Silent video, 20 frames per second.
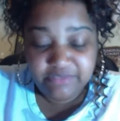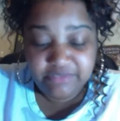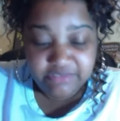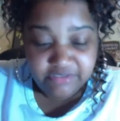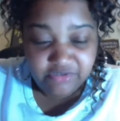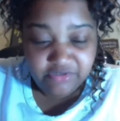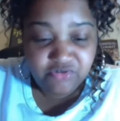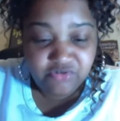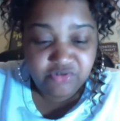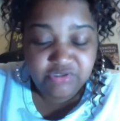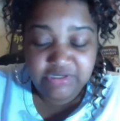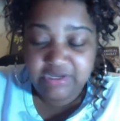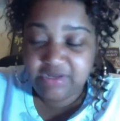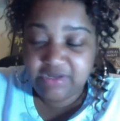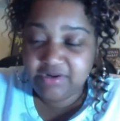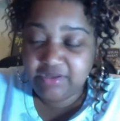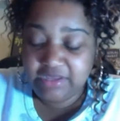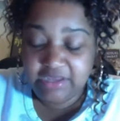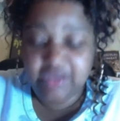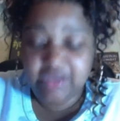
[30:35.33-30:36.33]
Central
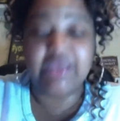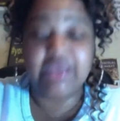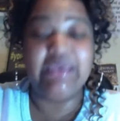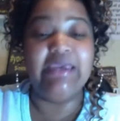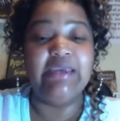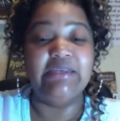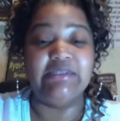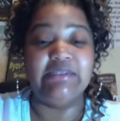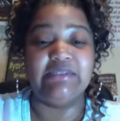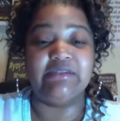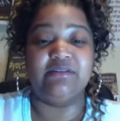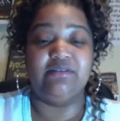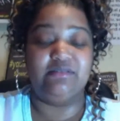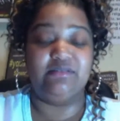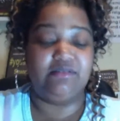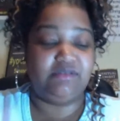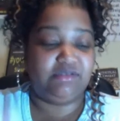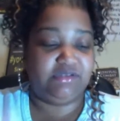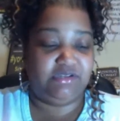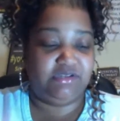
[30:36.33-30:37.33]
Standard
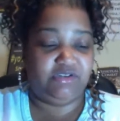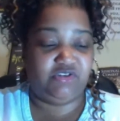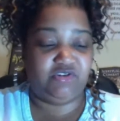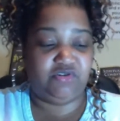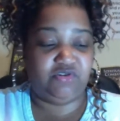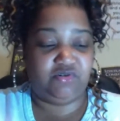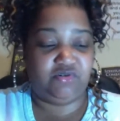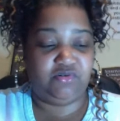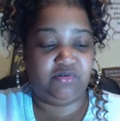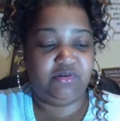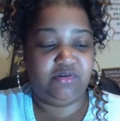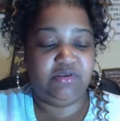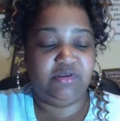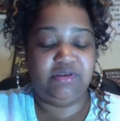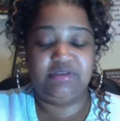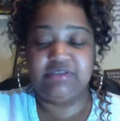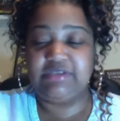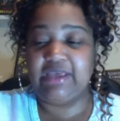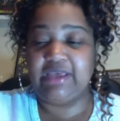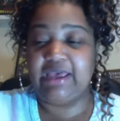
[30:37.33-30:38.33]
Eastern Central
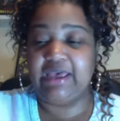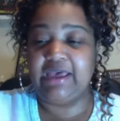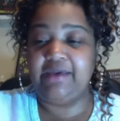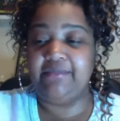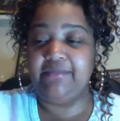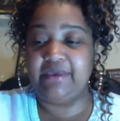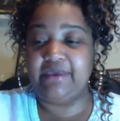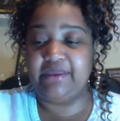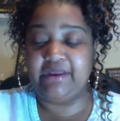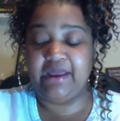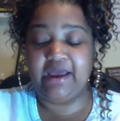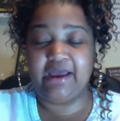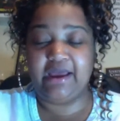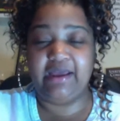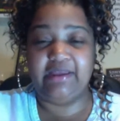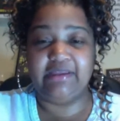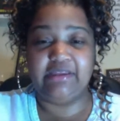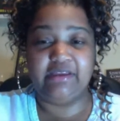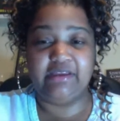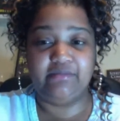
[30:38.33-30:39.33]
Time, and
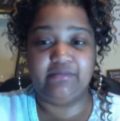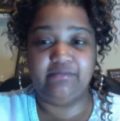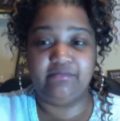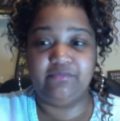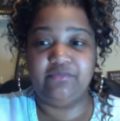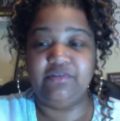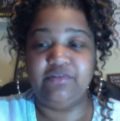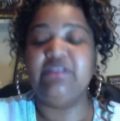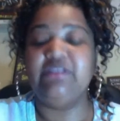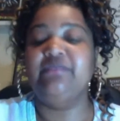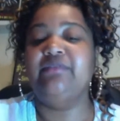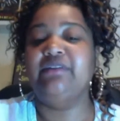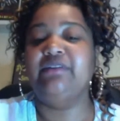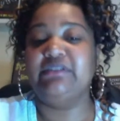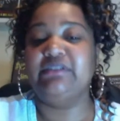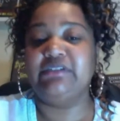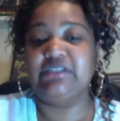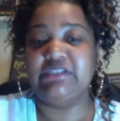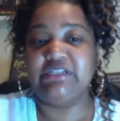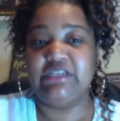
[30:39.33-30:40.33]
I am really,
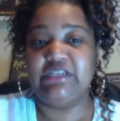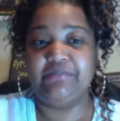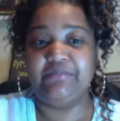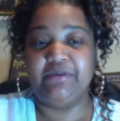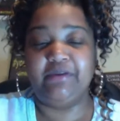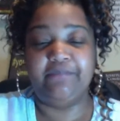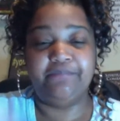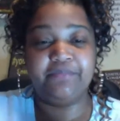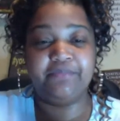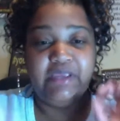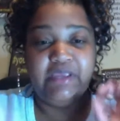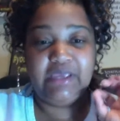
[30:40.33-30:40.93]
really sleepy.